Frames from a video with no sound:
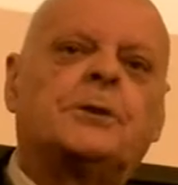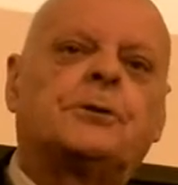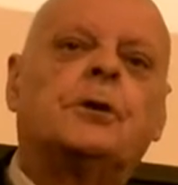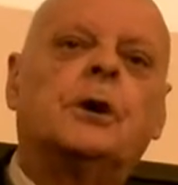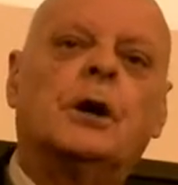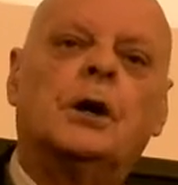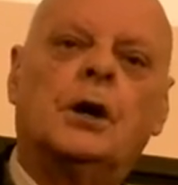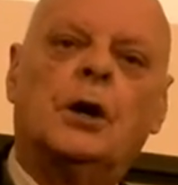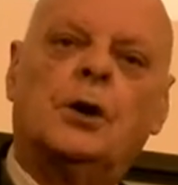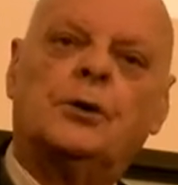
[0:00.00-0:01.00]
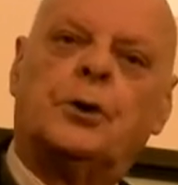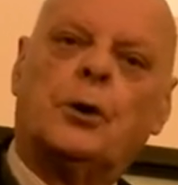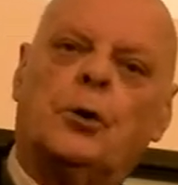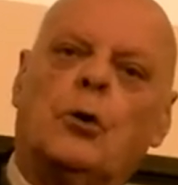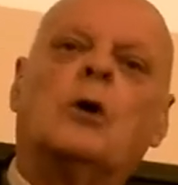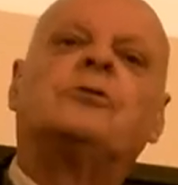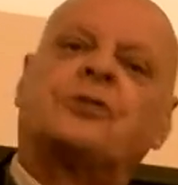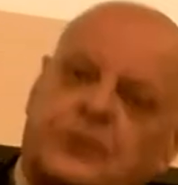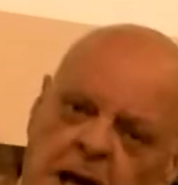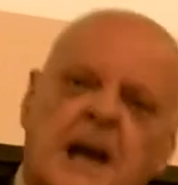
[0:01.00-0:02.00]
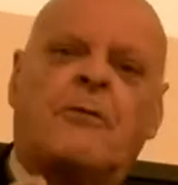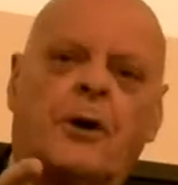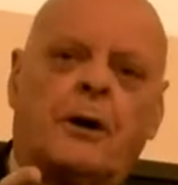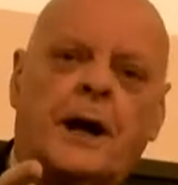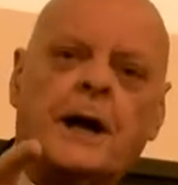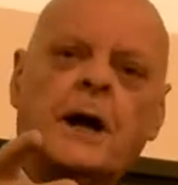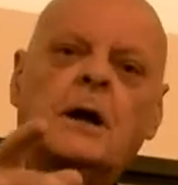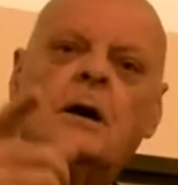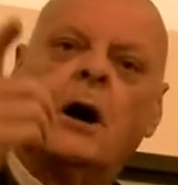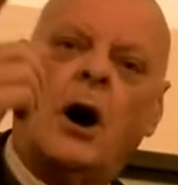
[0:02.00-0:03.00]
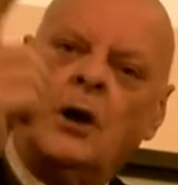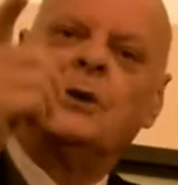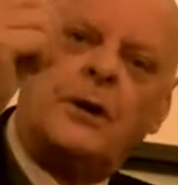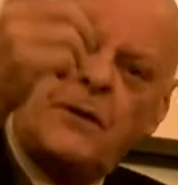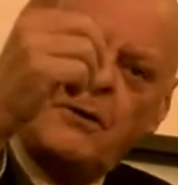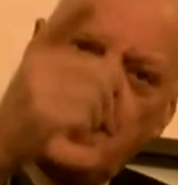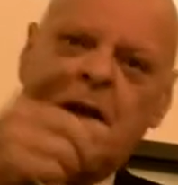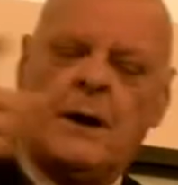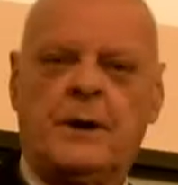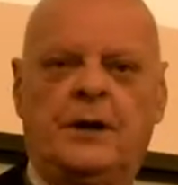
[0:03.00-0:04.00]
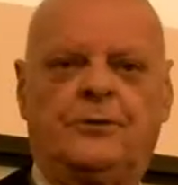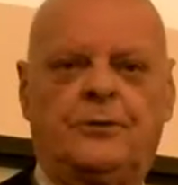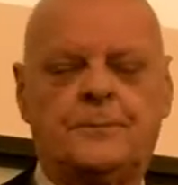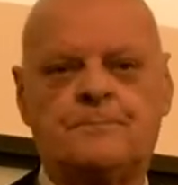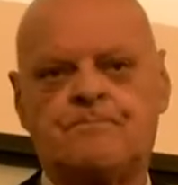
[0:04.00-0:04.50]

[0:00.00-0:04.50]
it to slavery under their enemies.